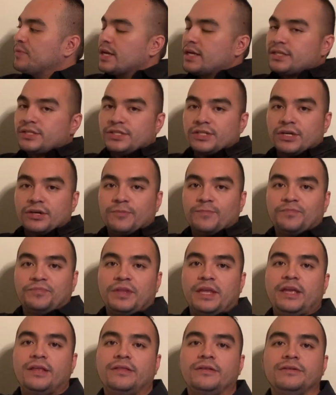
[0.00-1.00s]
So
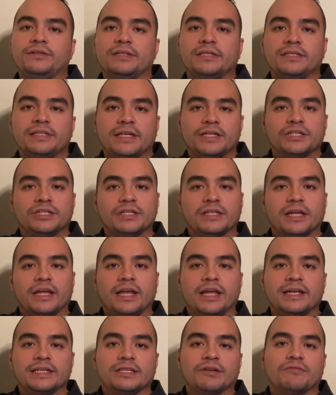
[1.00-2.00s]
ethos essentially
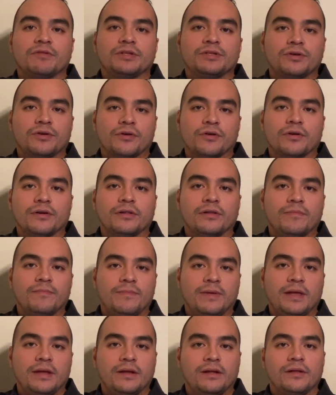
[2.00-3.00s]
is a rhetorical
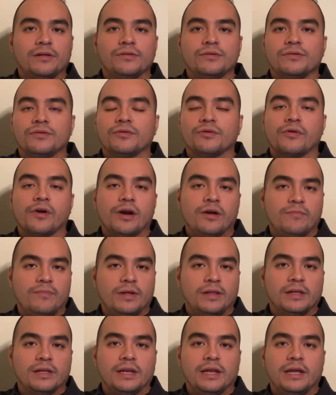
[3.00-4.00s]
appeal through
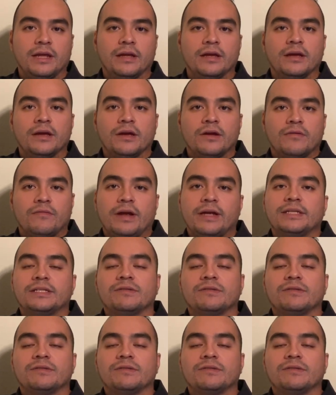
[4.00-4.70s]
credibility, right?